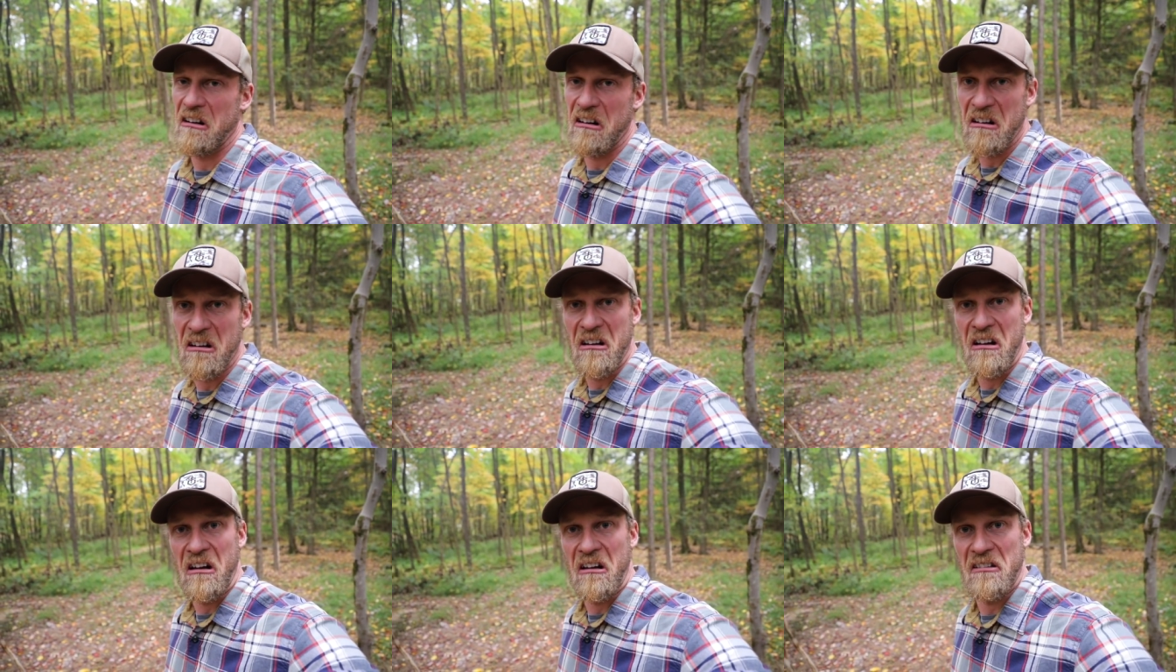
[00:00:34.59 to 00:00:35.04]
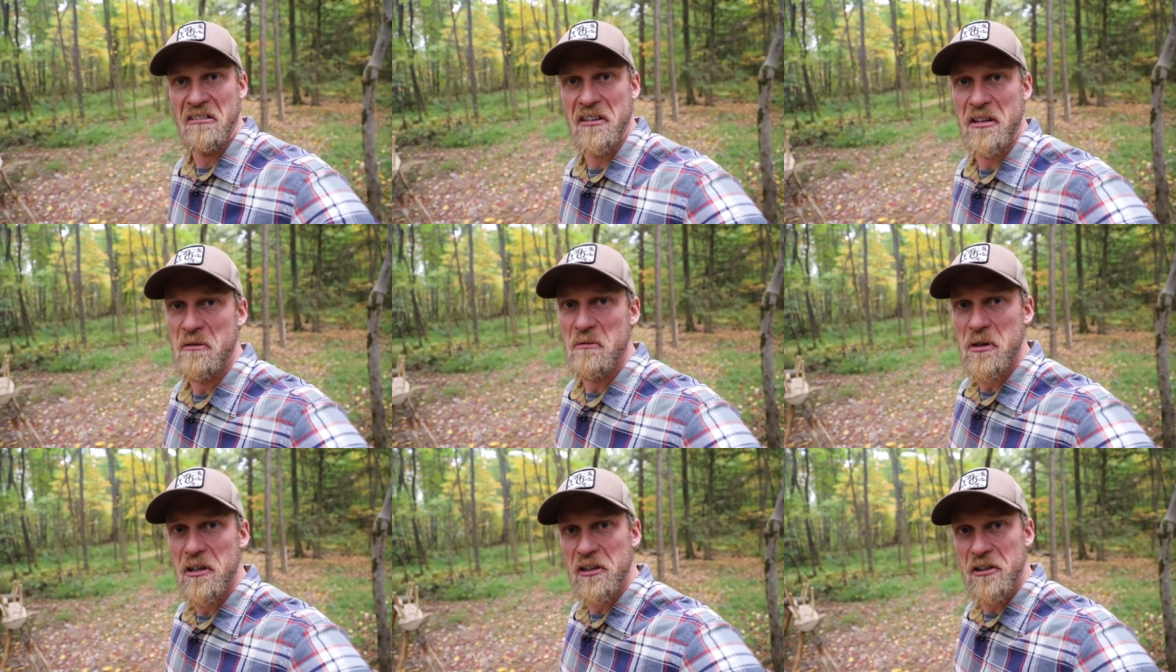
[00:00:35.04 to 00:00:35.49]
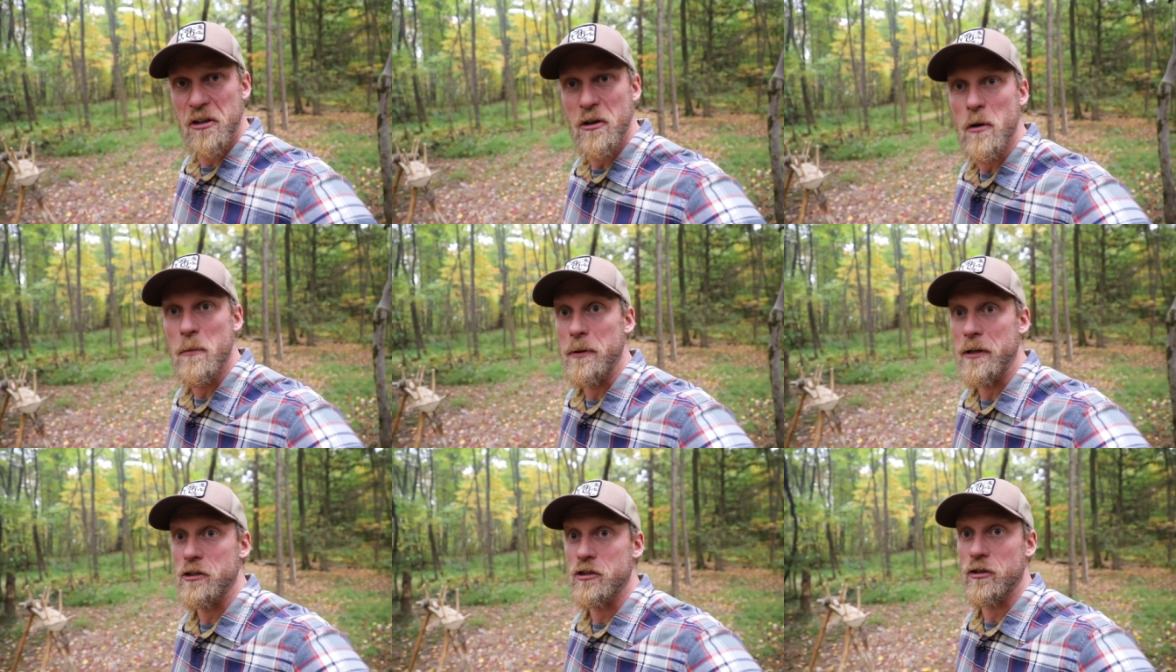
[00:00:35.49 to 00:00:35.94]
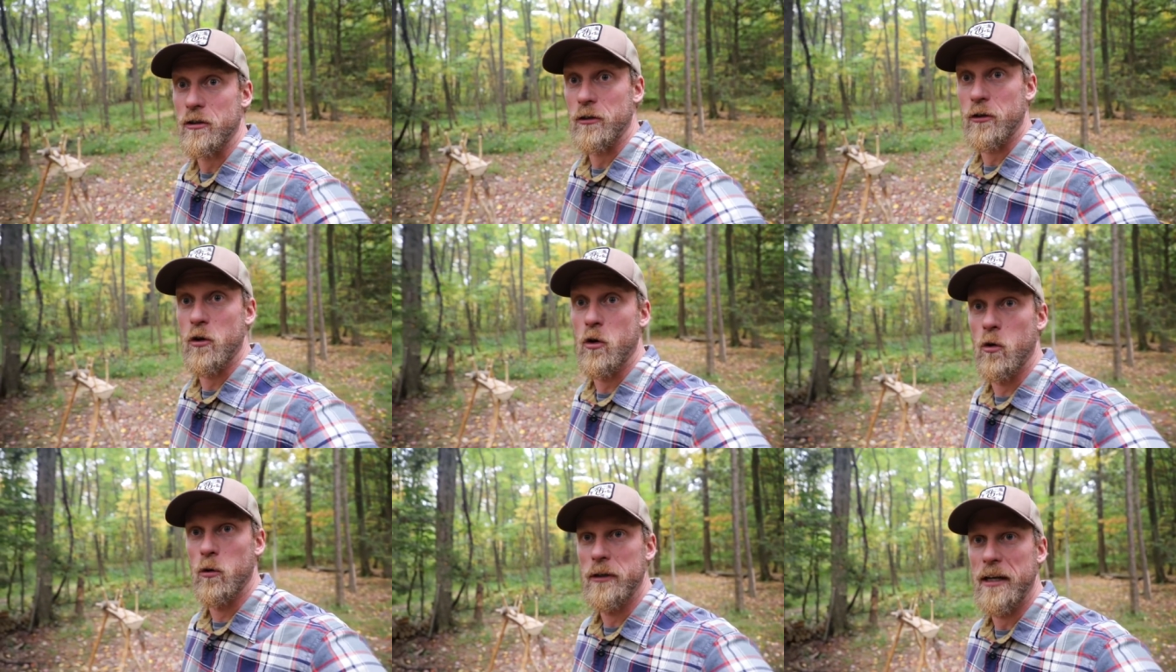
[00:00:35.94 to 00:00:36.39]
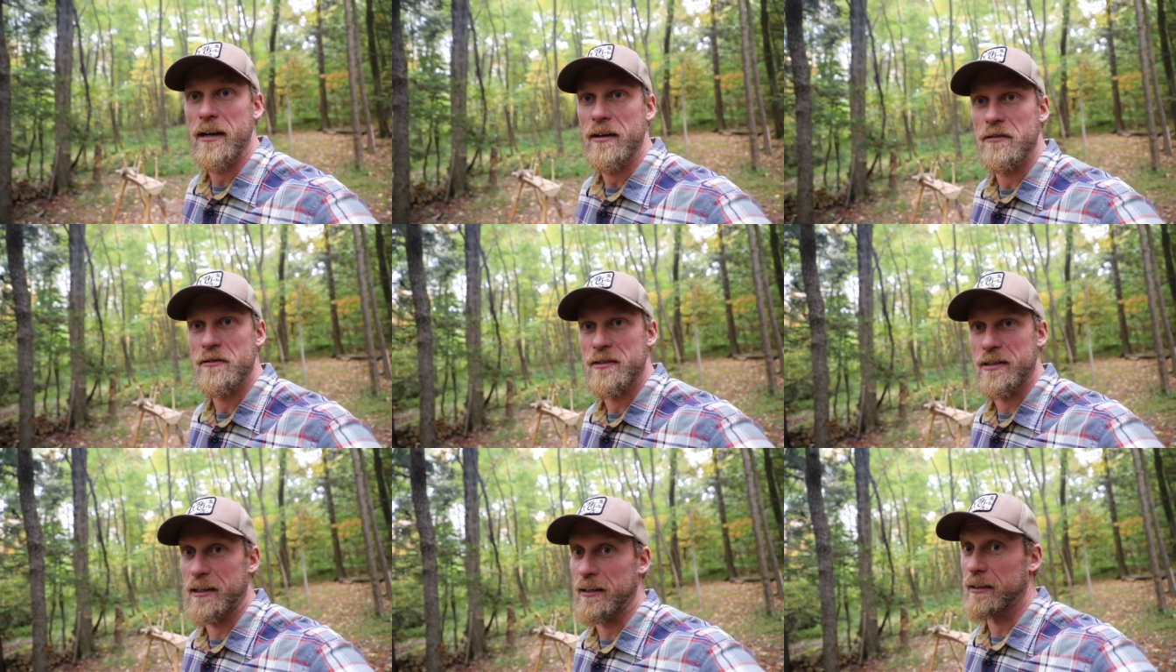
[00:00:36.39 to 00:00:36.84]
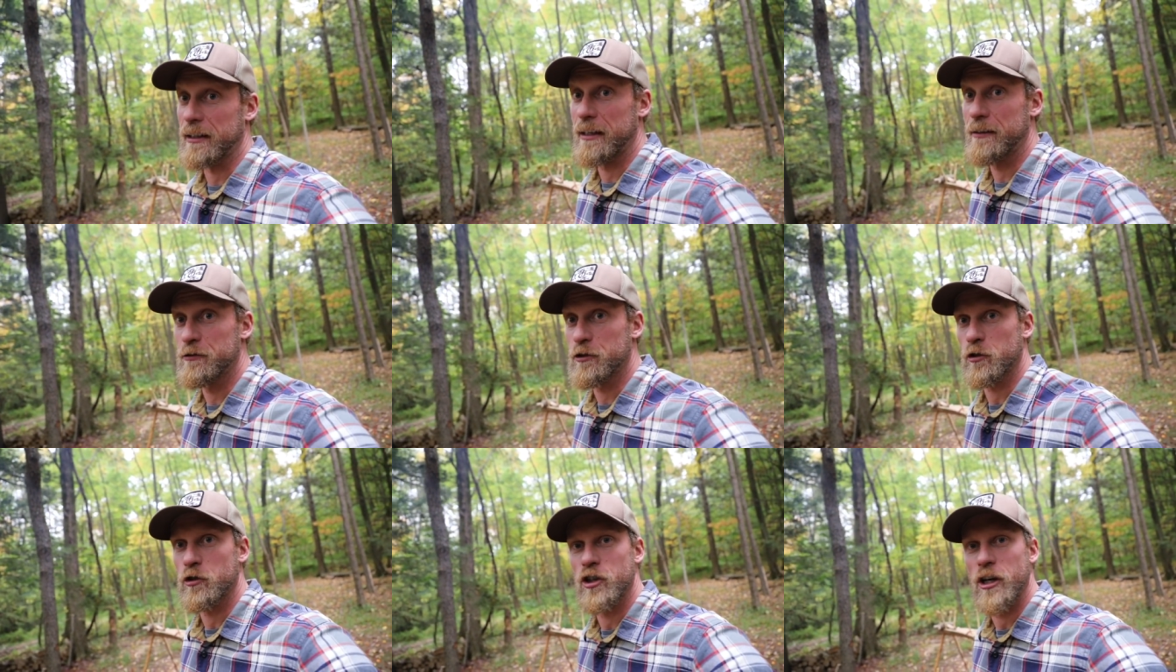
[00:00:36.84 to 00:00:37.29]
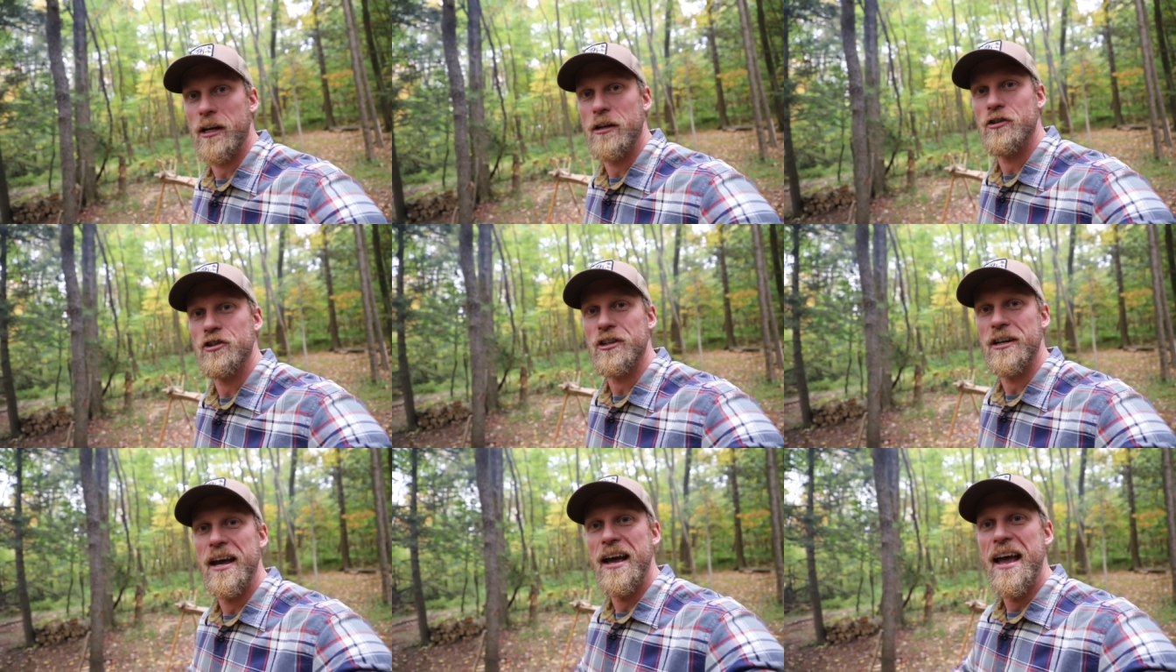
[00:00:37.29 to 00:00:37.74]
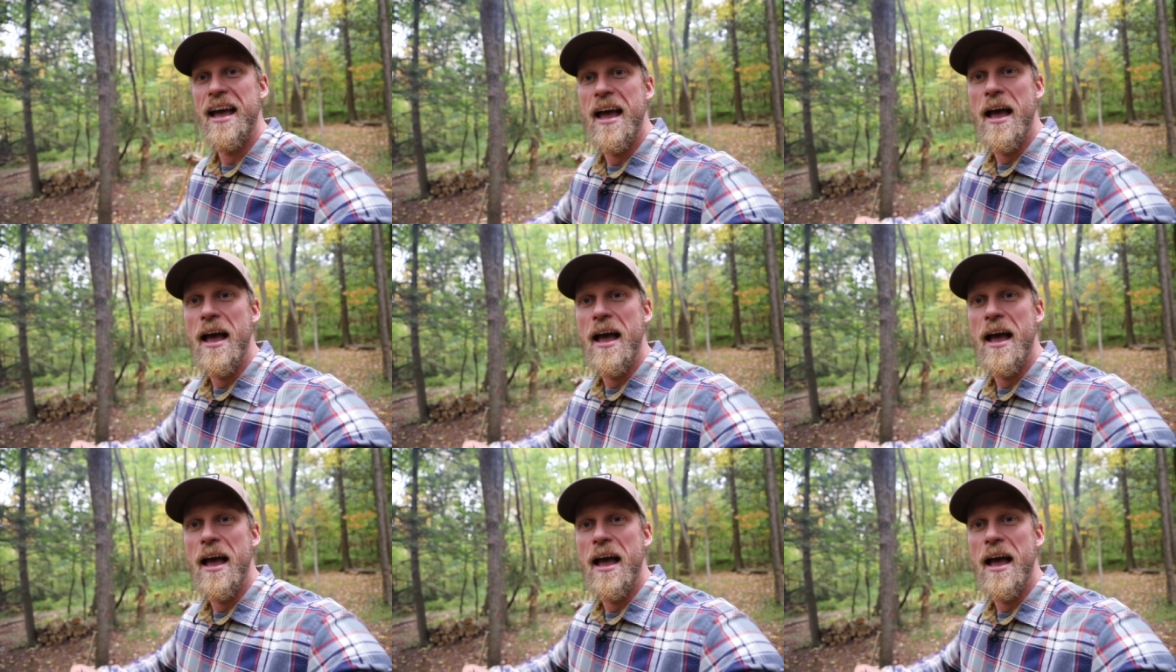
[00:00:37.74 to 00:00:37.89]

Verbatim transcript: Ugh, didn't want to do it, but it's starting to cool down. See, the leaves are changing.